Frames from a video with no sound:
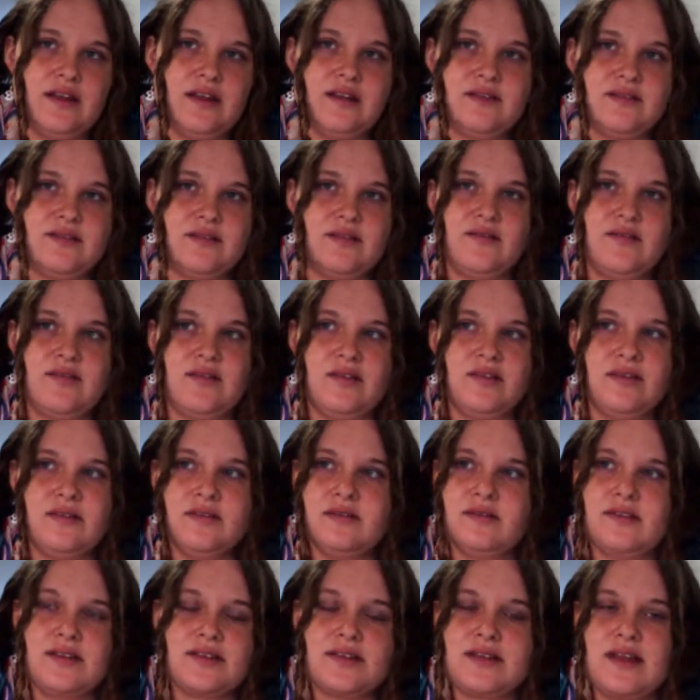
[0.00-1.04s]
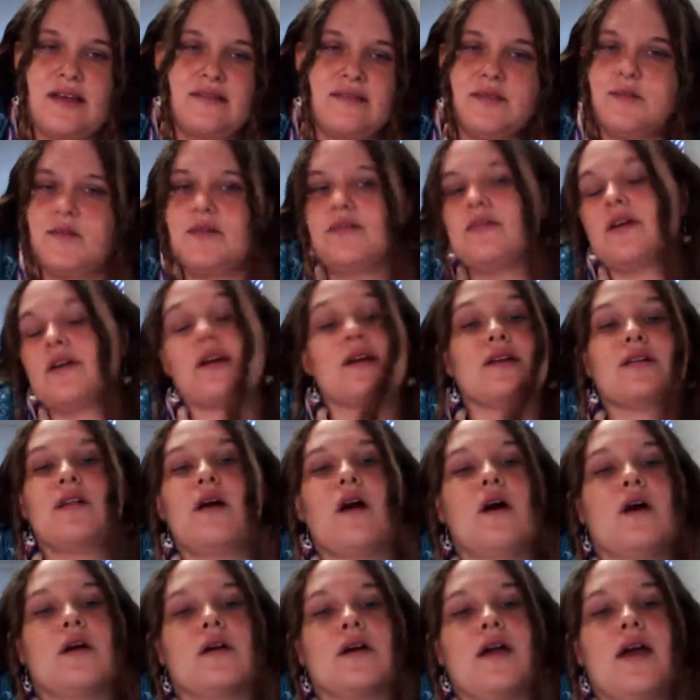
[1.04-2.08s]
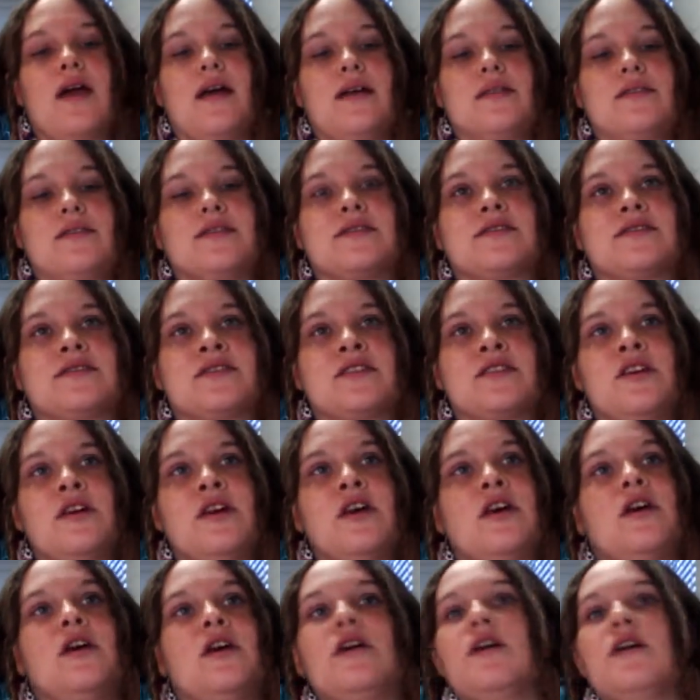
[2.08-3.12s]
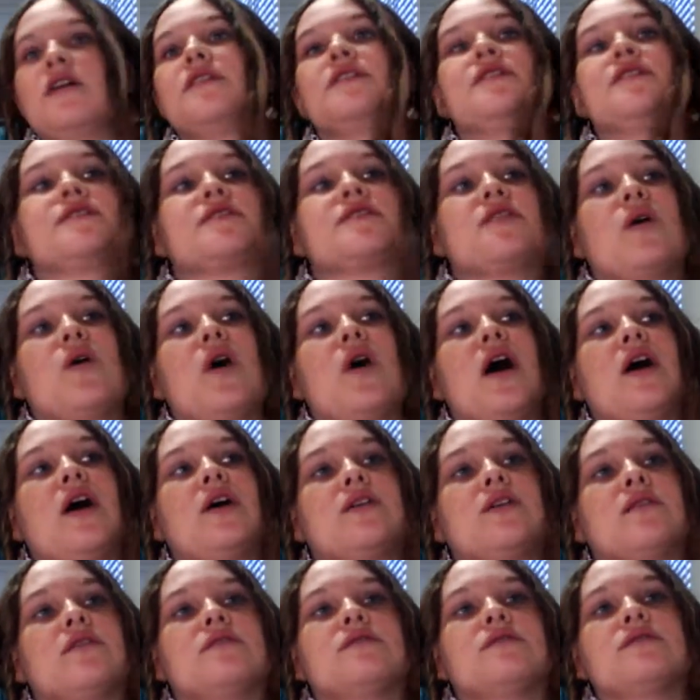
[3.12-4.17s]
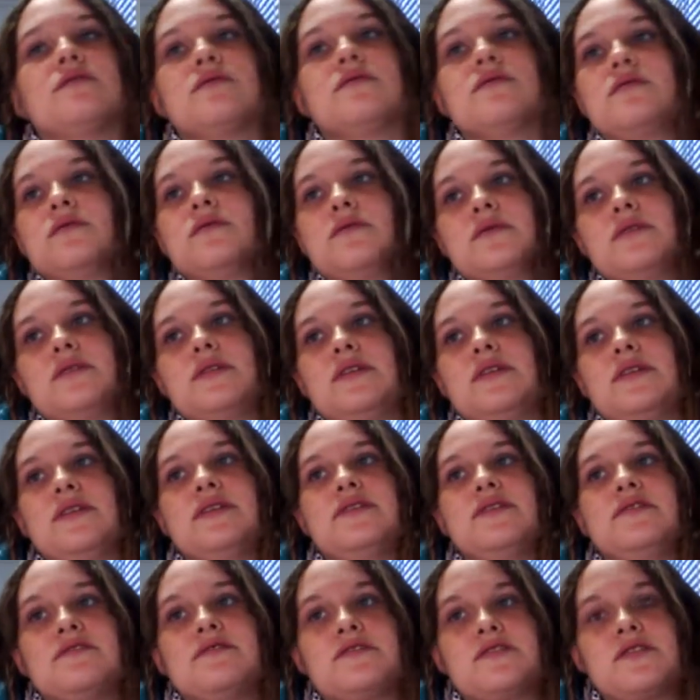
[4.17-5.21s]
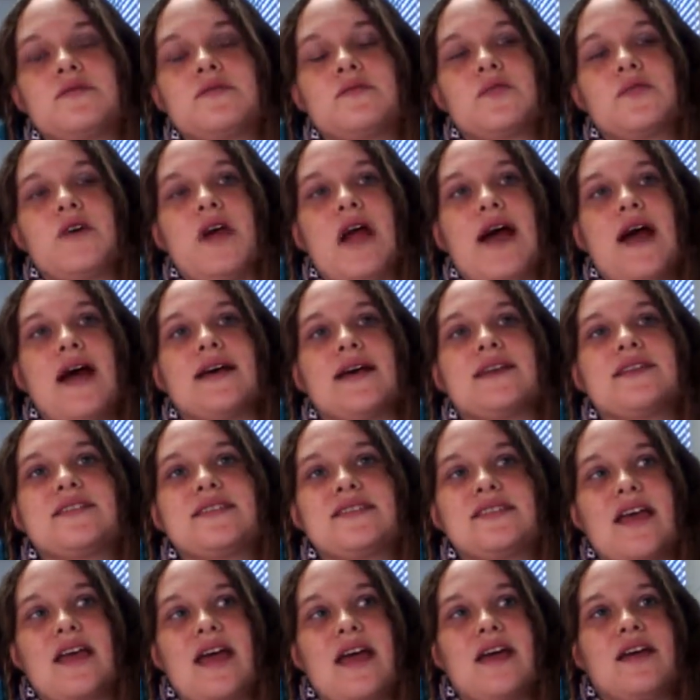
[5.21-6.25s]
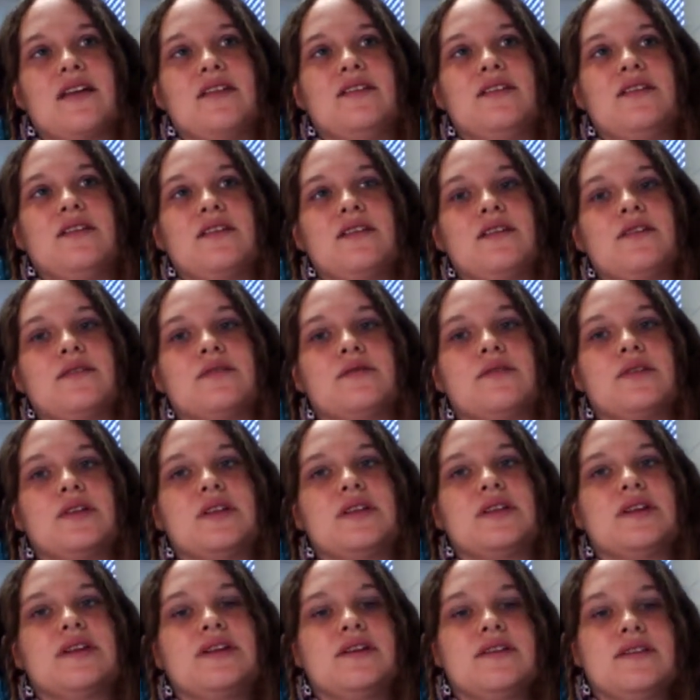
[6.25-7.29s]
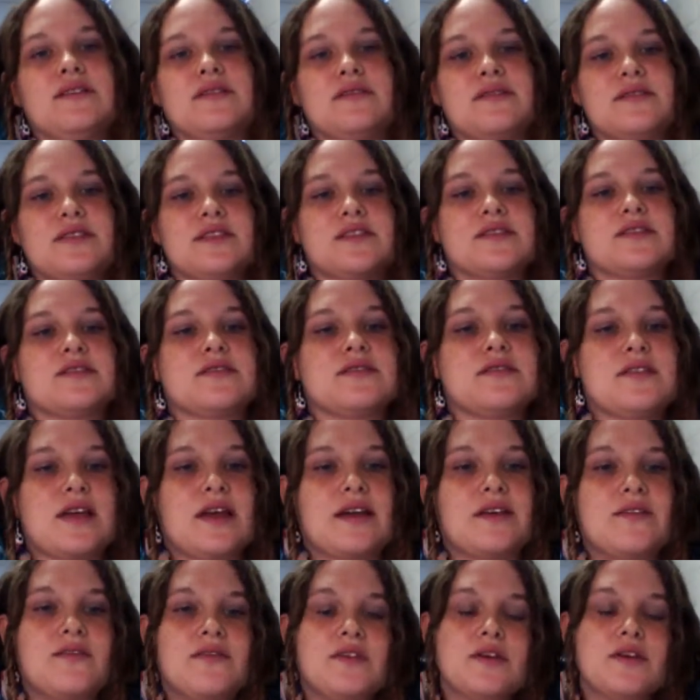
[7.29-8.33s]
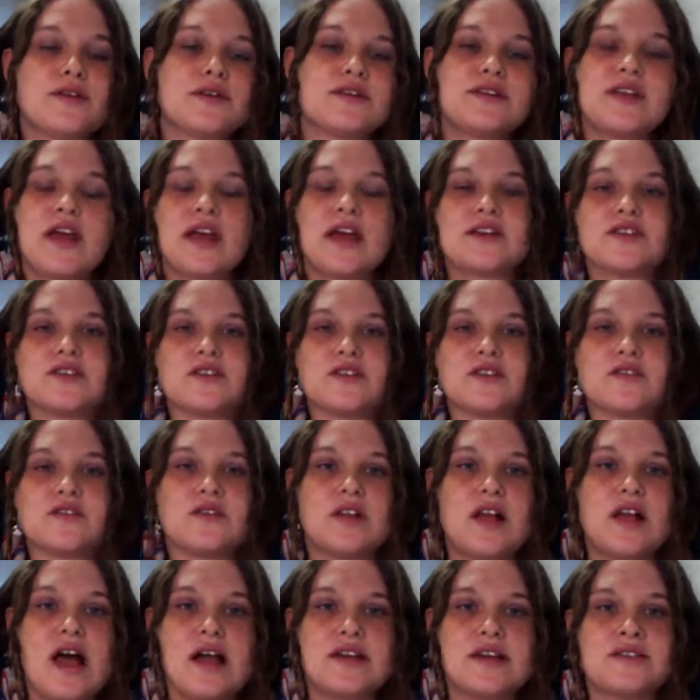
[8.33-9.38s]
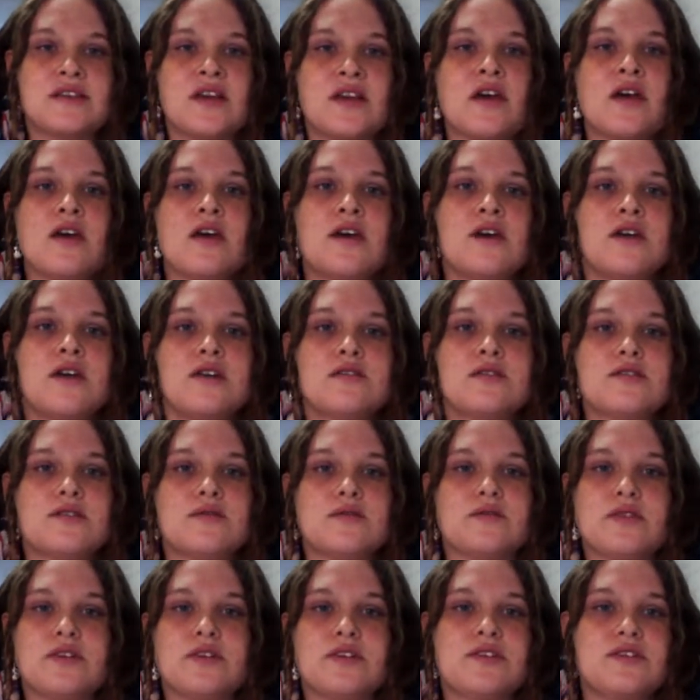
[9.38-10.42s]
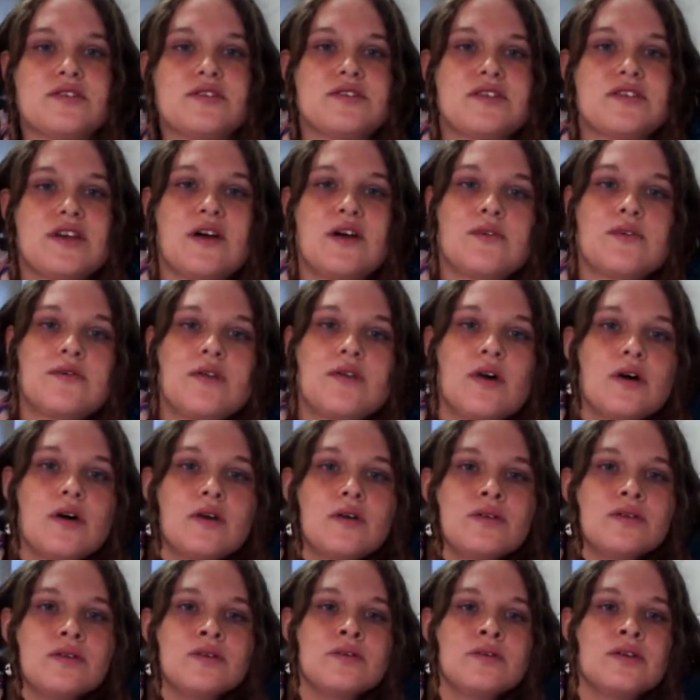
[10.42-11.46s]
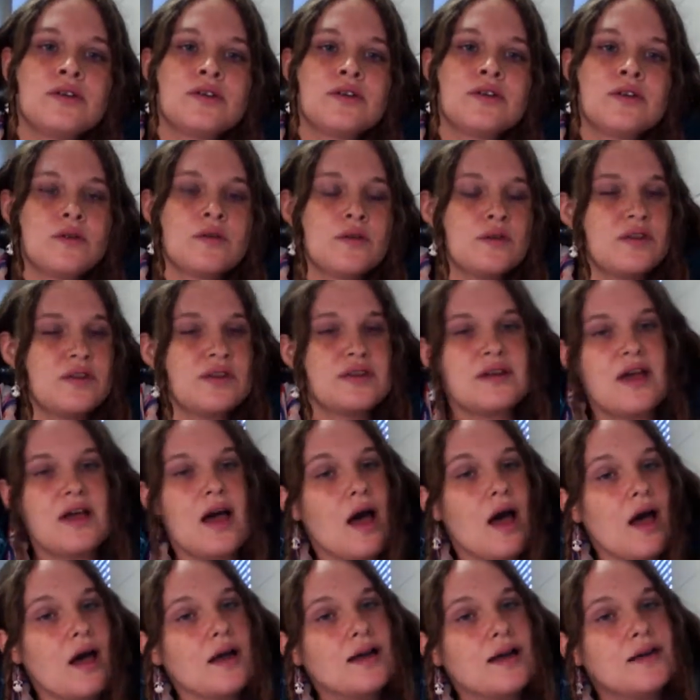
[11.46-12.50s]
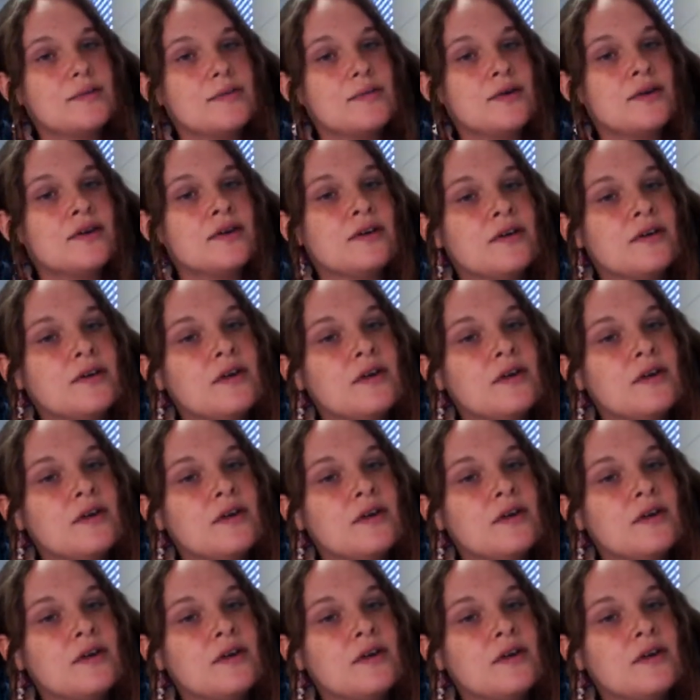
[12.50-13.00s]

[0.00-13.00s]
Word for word: It doesn't even, doesn't have to be very long. And just, just go out in some grass and really just like feel the texture and relax. Don't look at your cell phone. Don't look at the time.